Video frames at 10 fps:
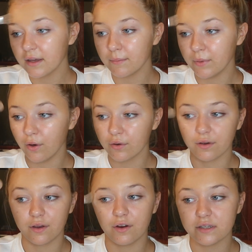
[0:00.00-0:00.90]
I'm not
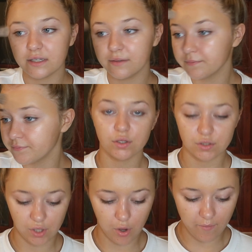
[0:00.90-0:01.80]
going crazy.
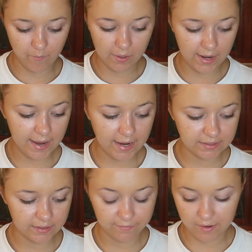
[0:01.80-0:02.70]
So I've applied
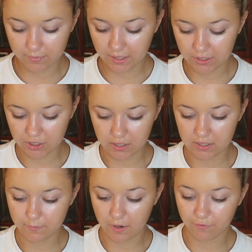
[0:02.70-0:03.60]
the foundation
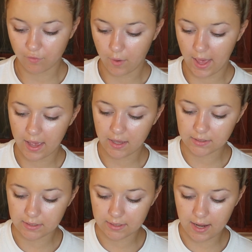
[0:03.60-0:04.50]
to my forehead.
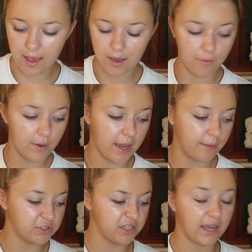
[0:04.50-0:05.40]
Now I'm
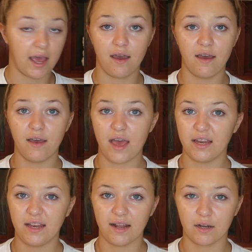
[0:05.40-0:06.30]
just gonna get
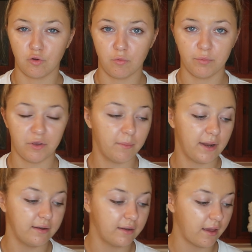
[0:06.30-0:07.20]
any like normal beauty
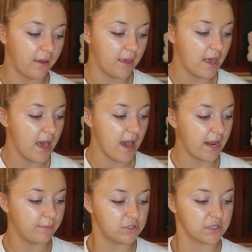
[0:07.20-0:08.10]
blender and
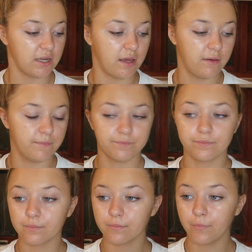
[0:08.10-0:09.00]
I'm just gonna
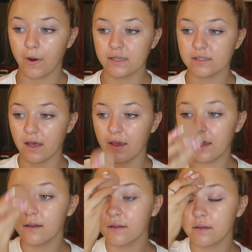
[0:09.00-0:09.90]
press that
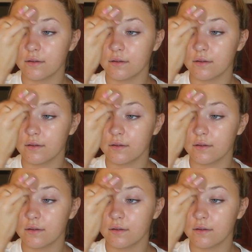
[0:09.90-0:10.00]
in.